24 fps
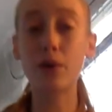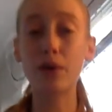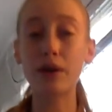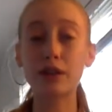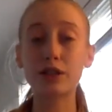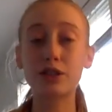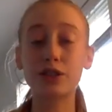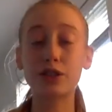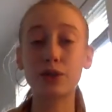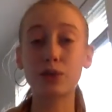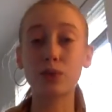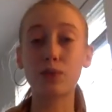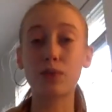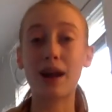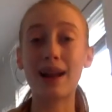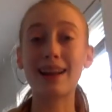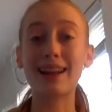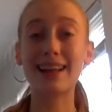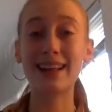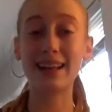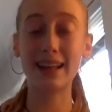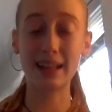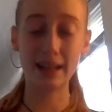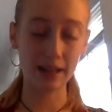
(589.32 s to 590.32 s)
going to
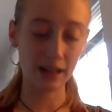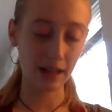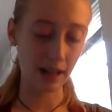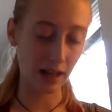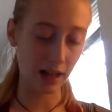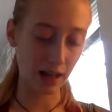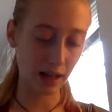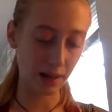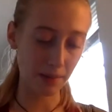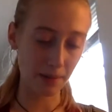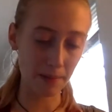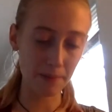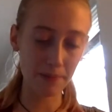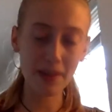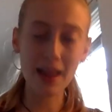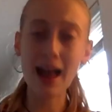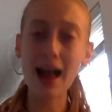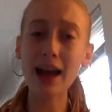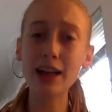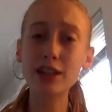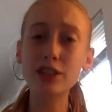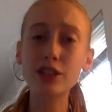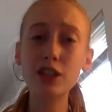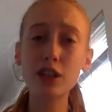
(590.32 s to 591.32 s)
write in, um,
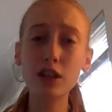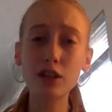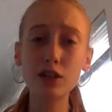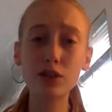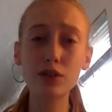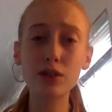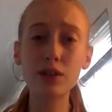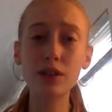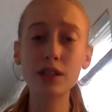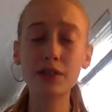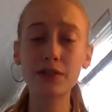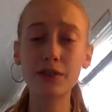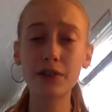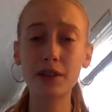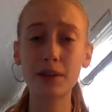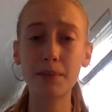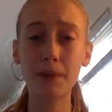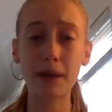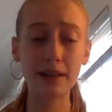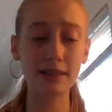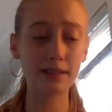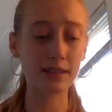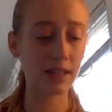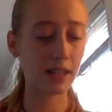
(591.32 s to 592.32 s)
actually I'll do this for the
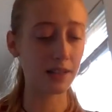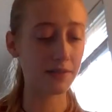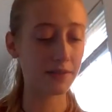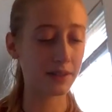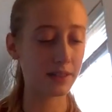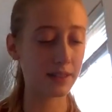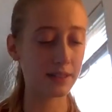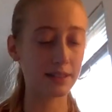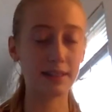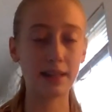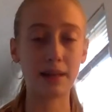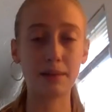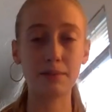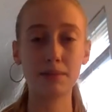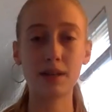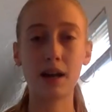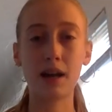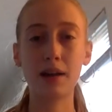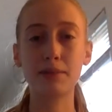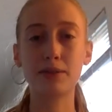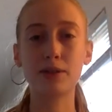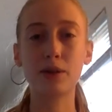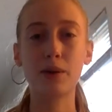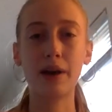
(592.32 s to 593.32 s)
bass clef at the same
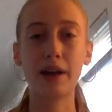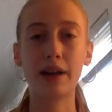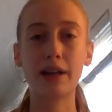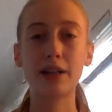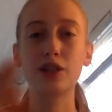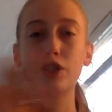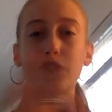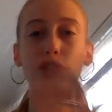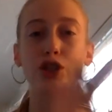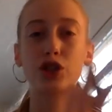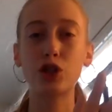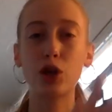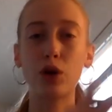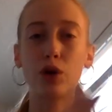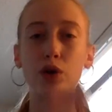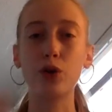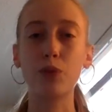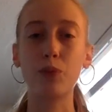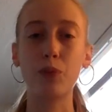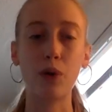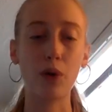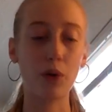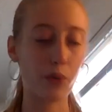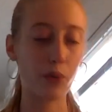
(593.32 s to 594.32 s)
time so I can just show you
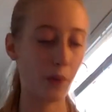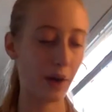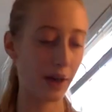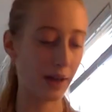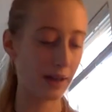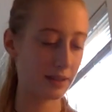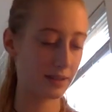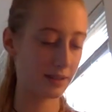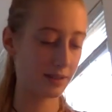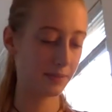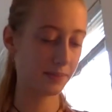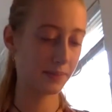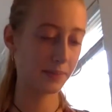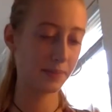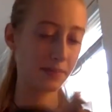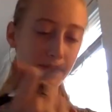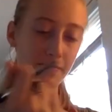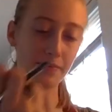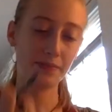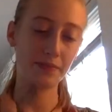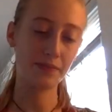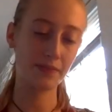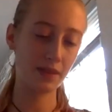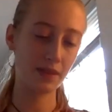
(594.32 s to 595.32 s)
both ways.
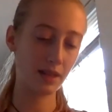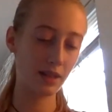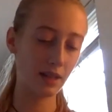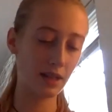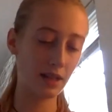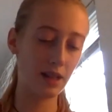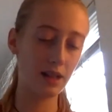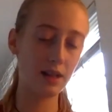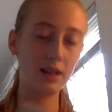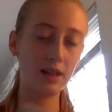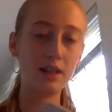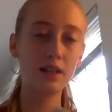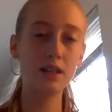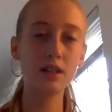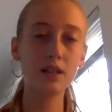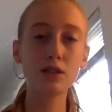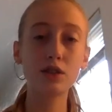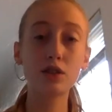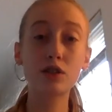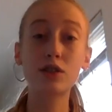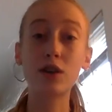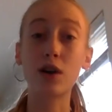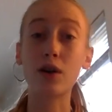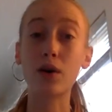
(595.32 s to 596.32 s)

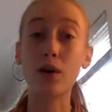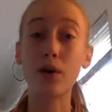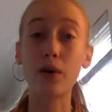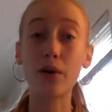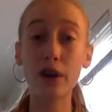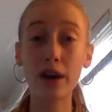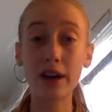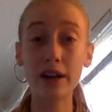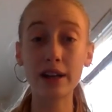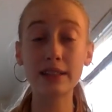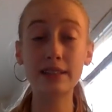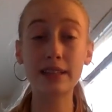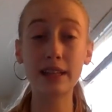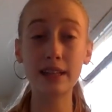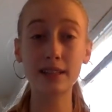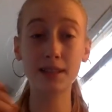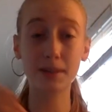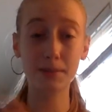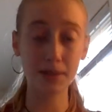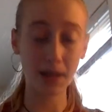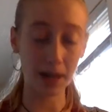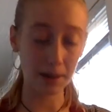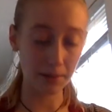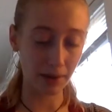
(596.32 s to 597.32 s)
So go ahead and take
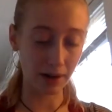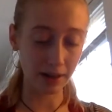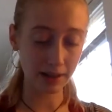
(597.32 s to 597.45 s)
some time,